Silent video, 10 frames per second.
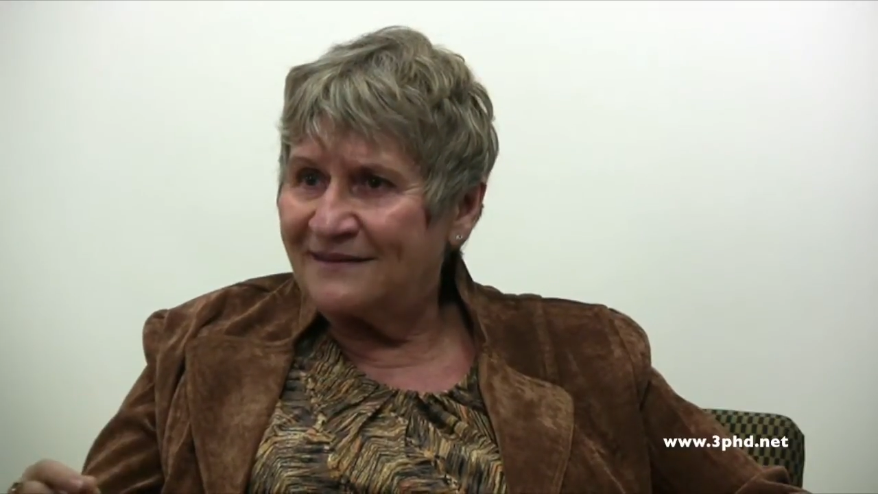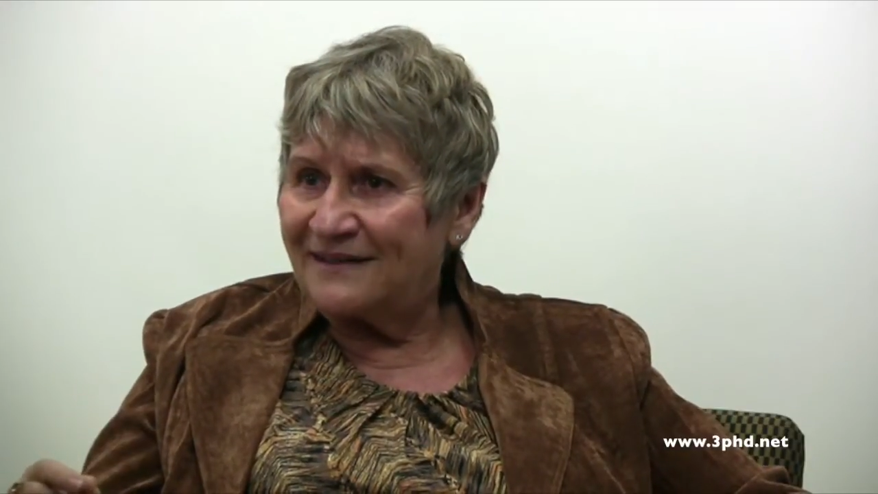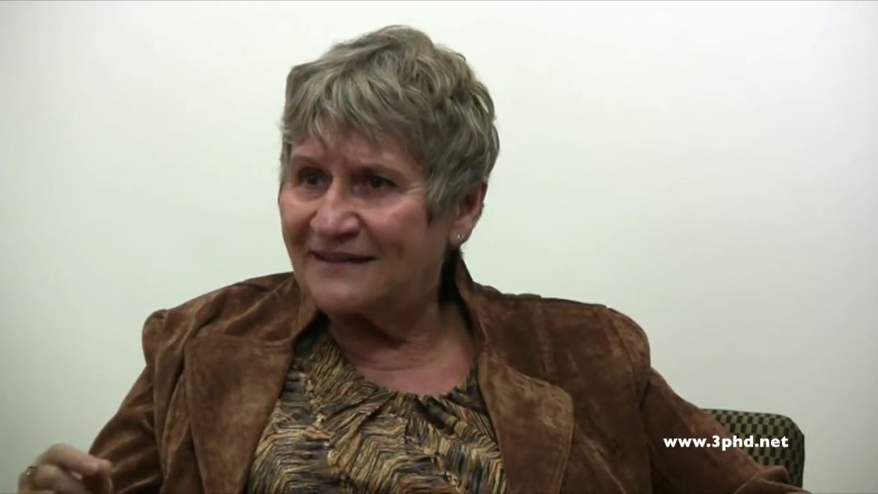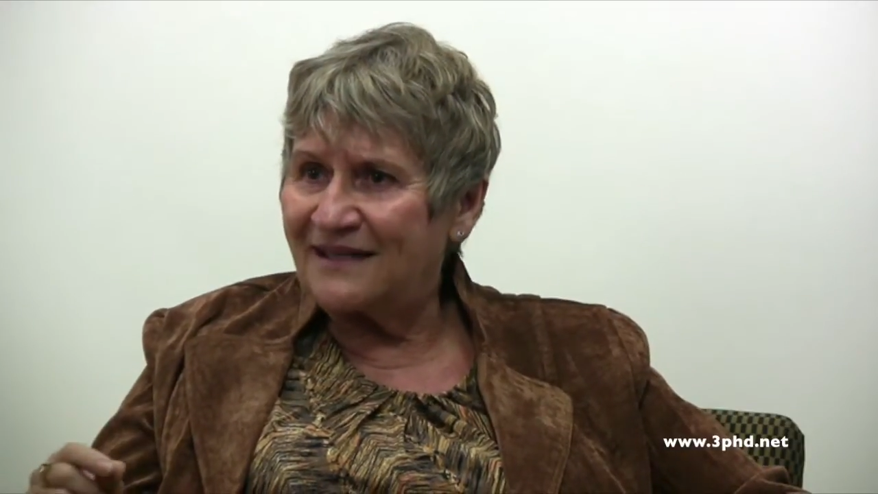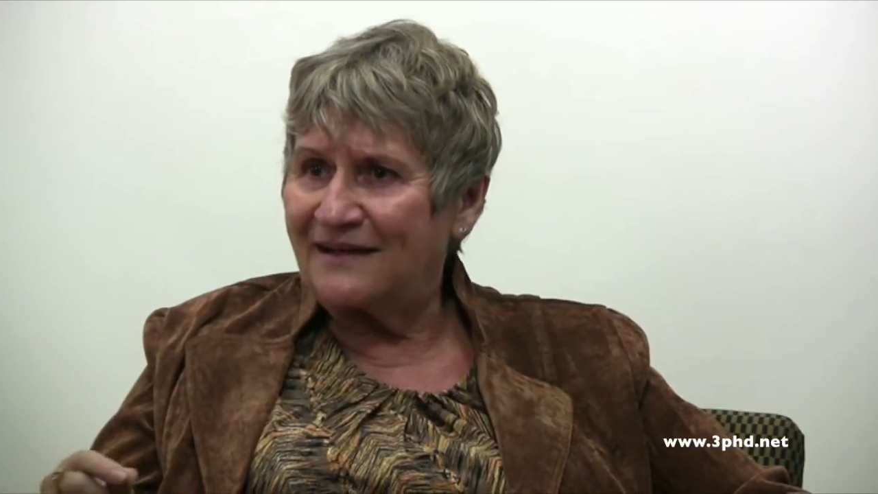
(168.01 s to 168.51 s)

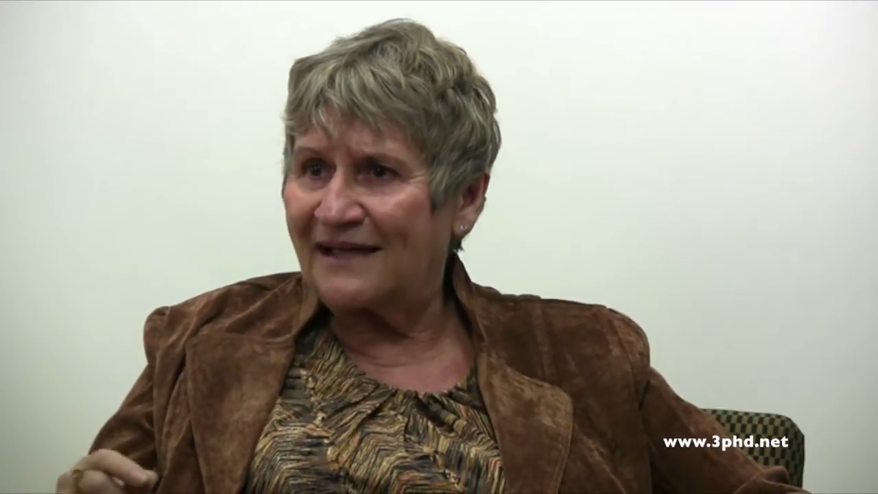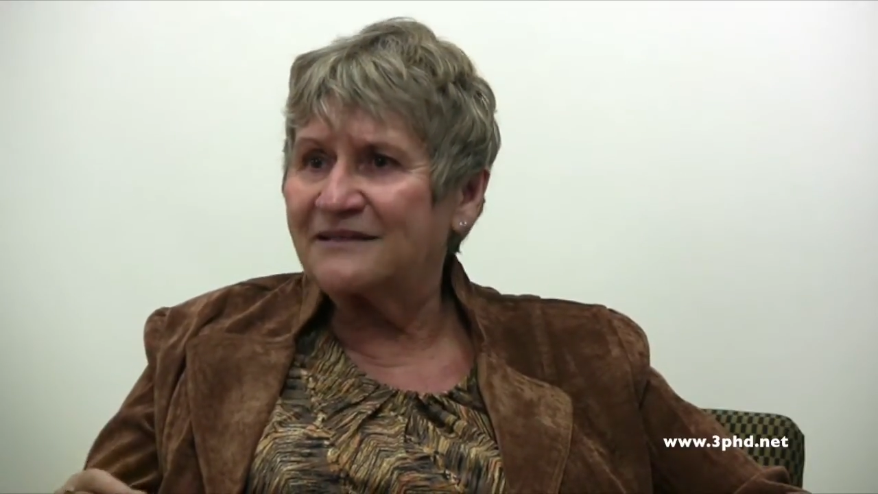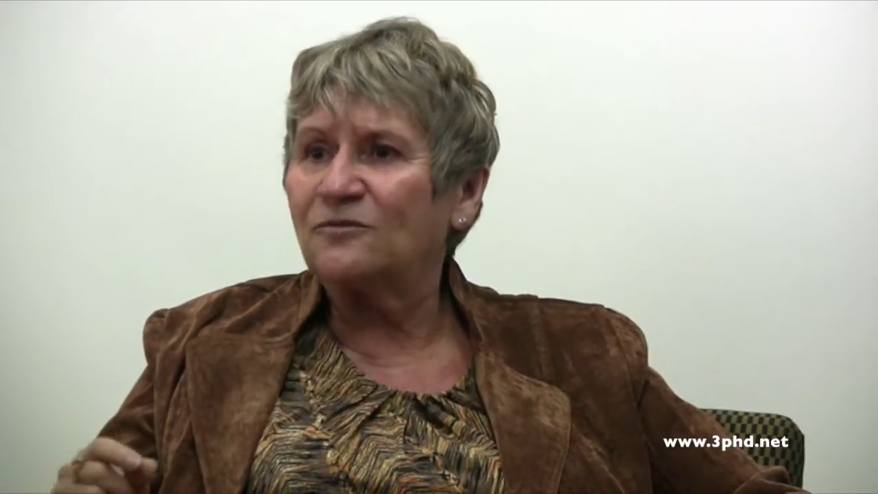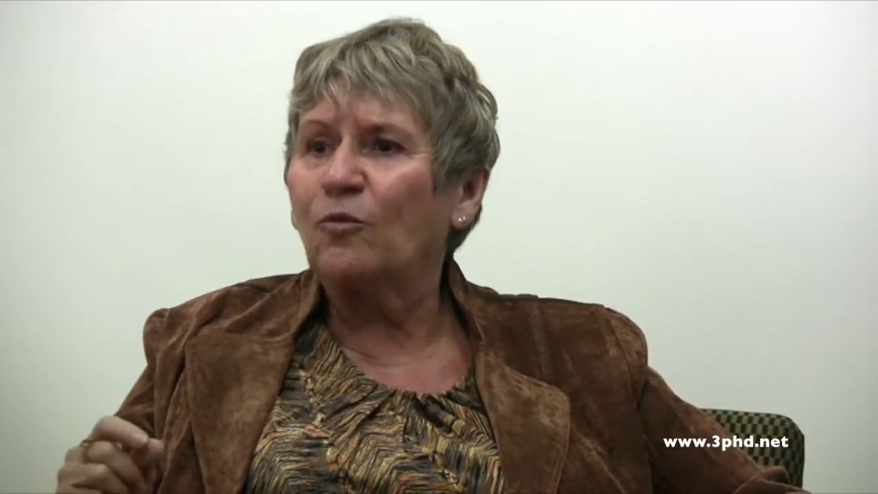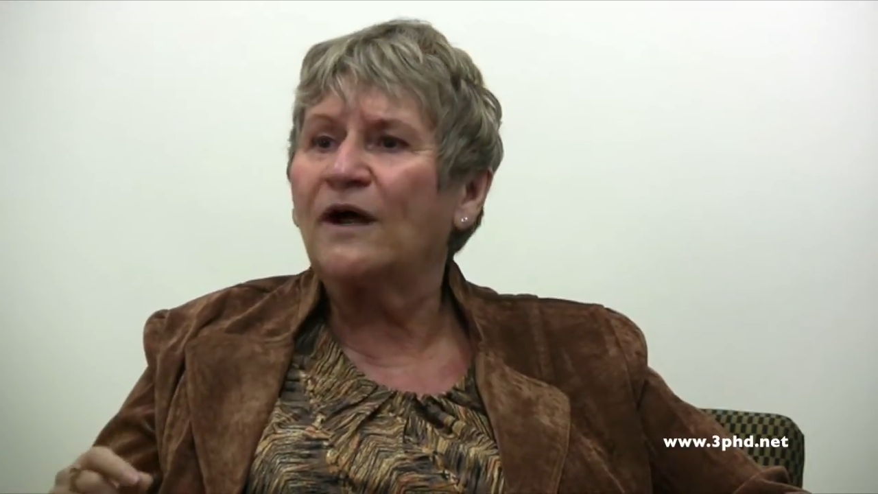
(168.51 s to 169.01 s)
It
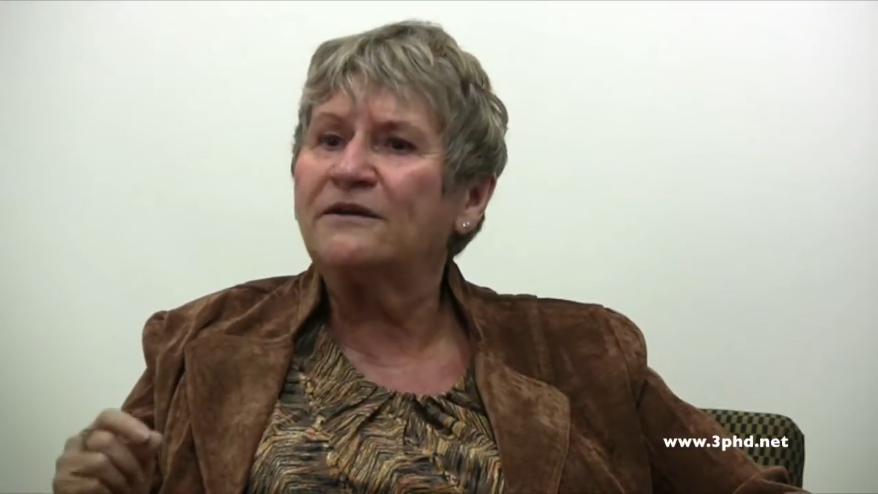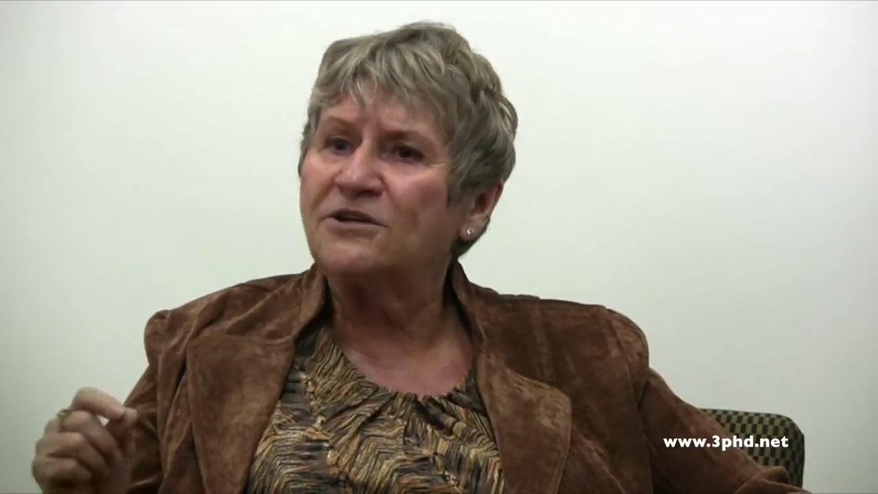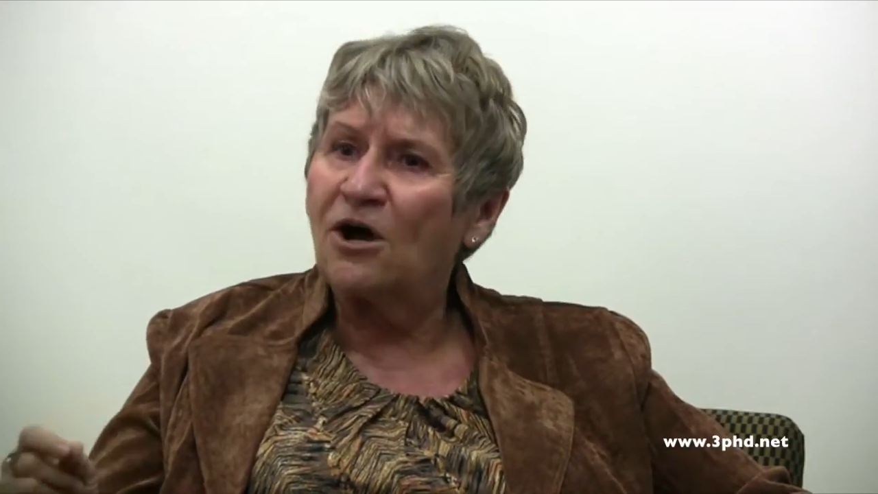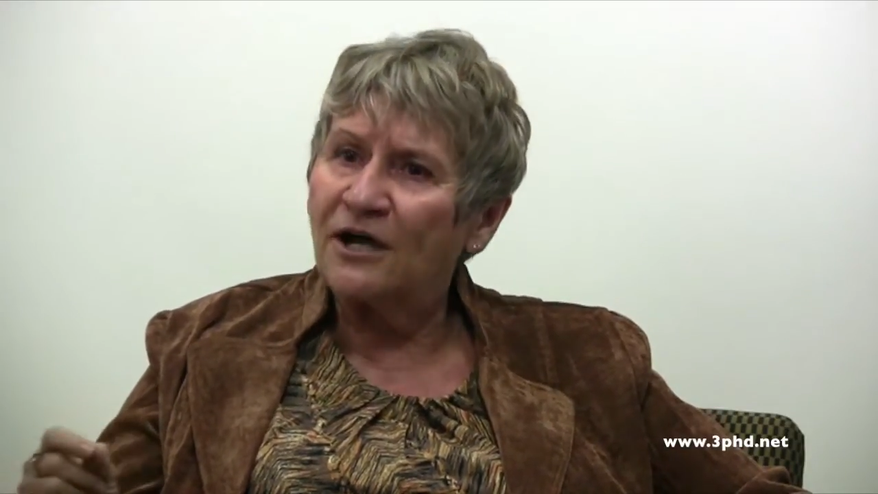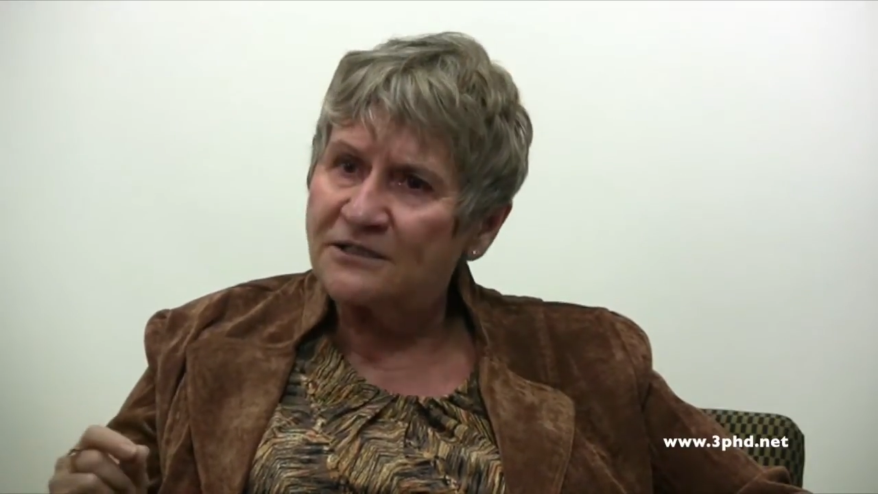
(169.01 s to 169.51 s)
connected one
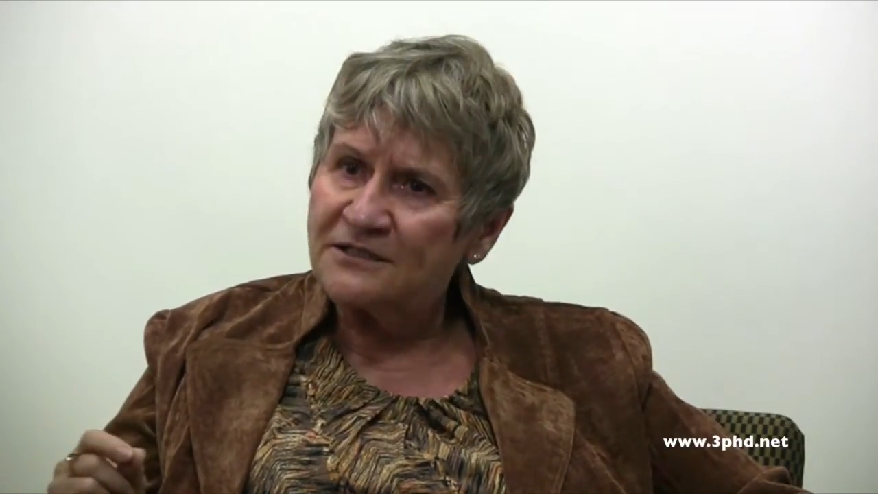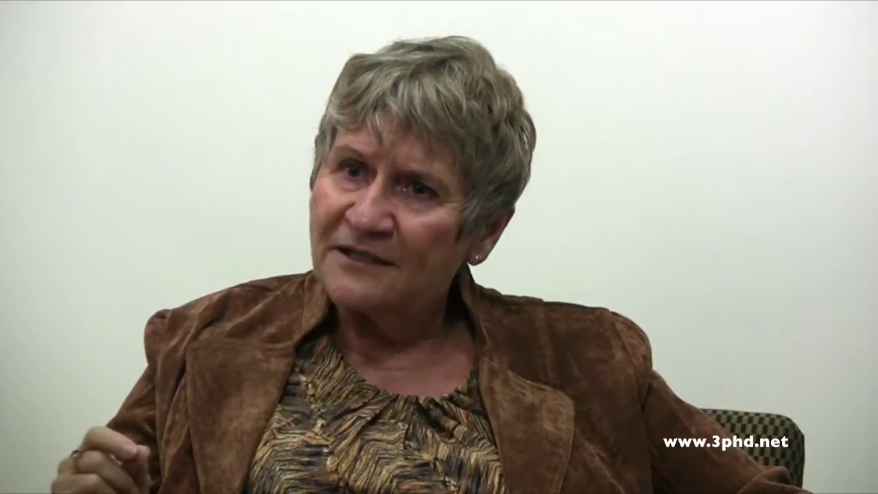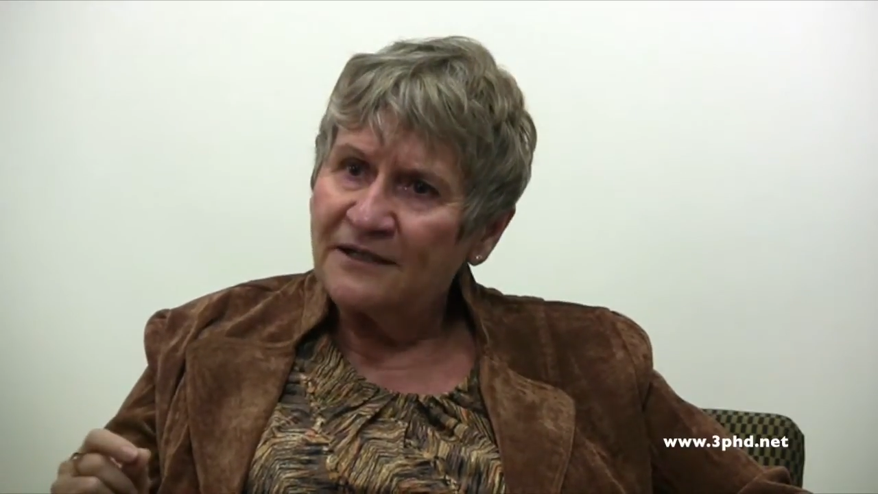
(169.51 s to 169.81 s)
dot